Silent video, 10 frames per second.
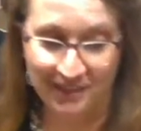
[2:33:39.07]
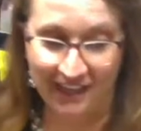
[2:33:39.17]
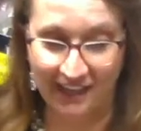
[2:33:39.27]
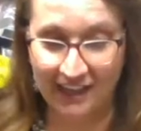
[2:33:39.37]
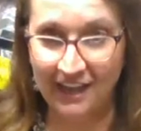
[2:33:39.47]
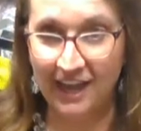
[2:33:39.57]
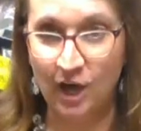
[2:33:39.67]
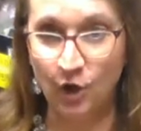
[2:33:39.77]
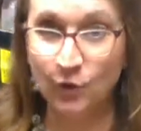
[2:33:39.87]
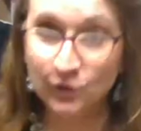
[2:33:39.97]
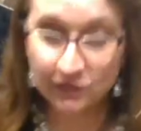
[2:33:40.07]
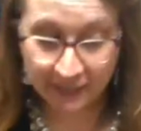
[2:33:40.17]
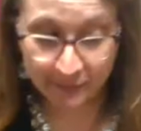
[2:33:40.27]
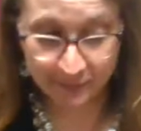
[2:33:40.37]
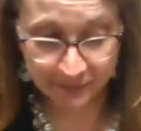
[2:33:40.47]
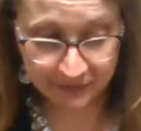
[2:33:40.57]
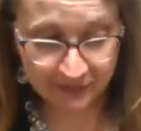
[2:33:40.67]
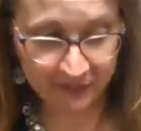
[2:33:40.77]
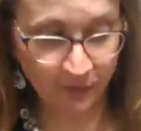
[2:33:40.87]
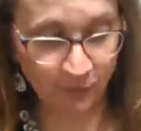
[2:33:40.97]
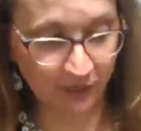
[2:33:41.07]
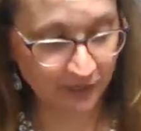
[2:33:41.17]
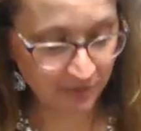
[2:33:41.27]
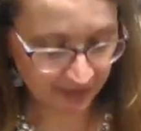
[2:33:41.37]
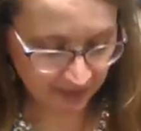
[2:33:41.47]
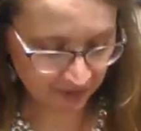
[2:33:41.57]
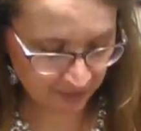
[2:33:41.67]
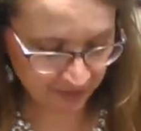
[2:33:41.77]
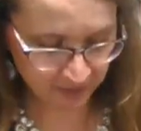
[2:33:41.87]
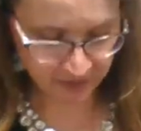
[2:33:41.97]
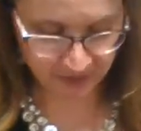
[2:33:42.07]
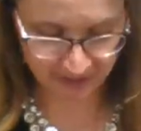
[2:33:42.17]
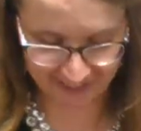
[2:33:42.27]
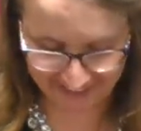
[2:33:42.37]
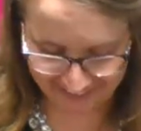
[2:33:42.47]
like, hold up. Why are you buying other people's jewelry?